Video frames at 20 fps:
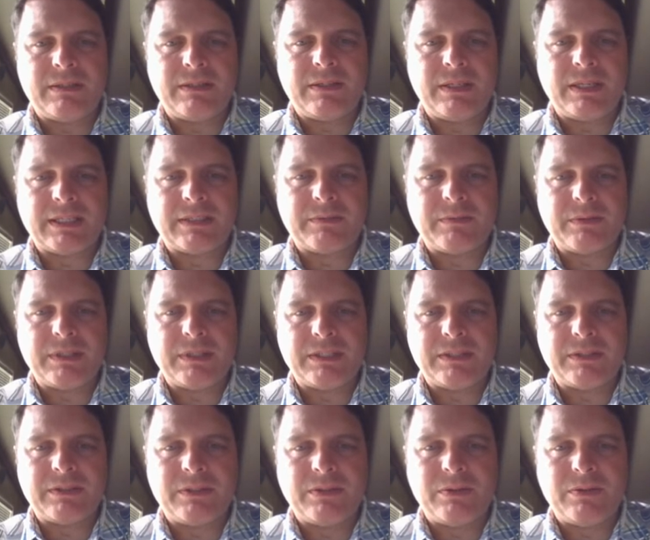the next one
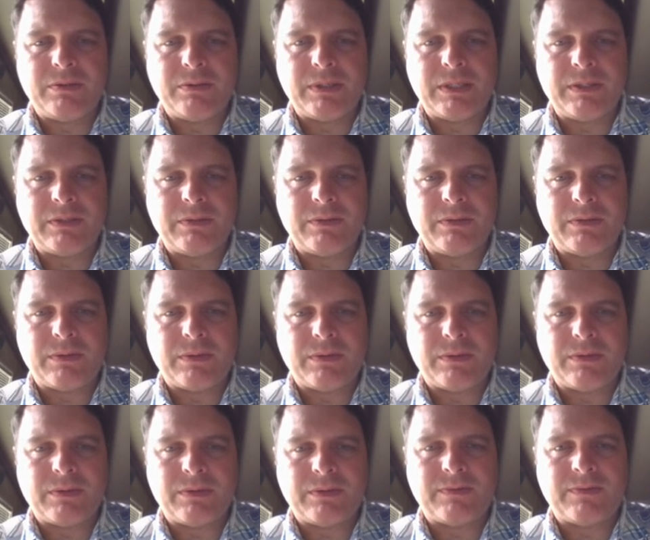is 2
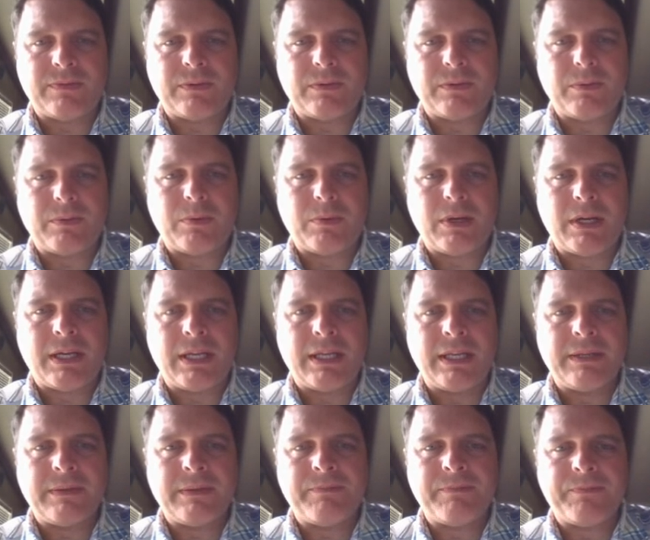2/3 for y.
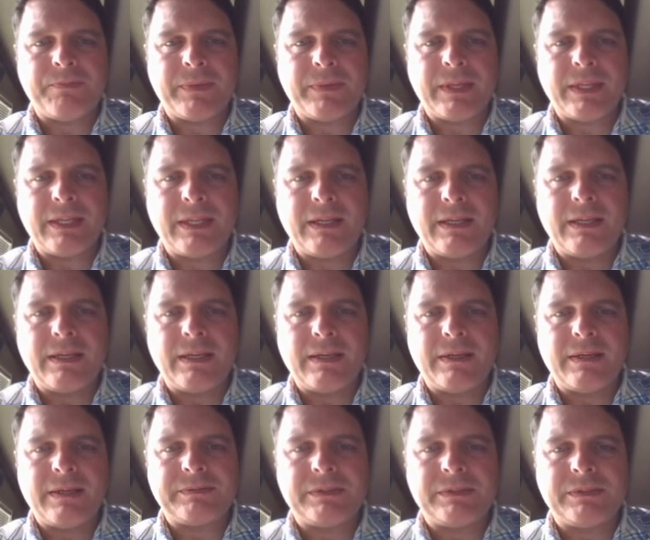
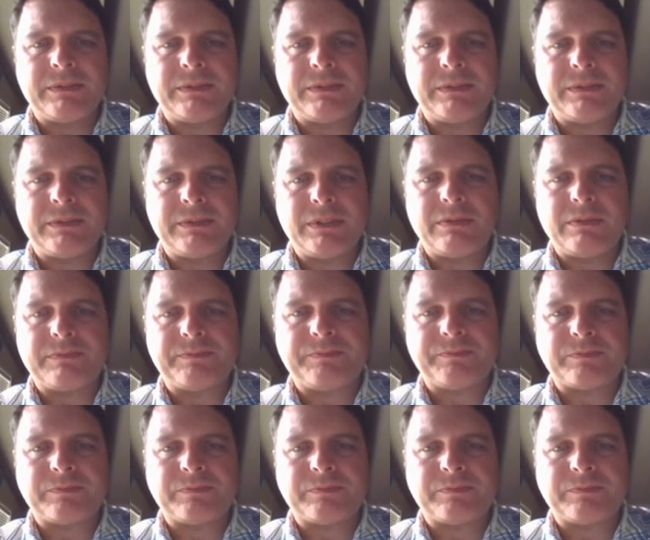So